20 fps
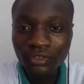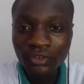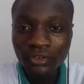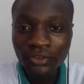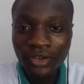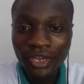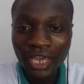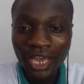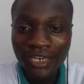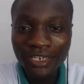
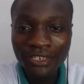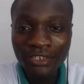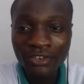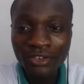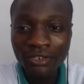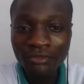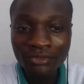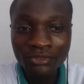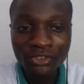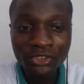Okay, I did not
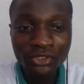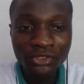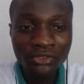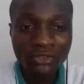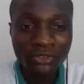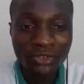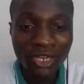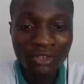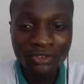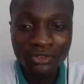even show
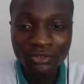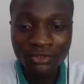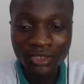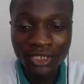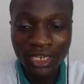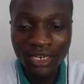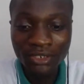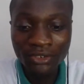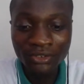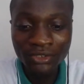you how to
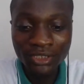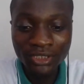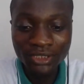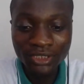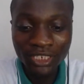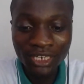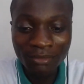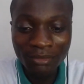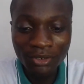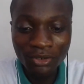download
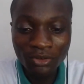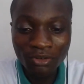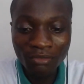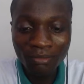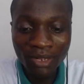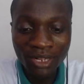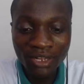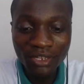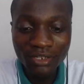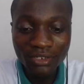it. Let me go
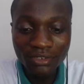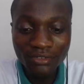back.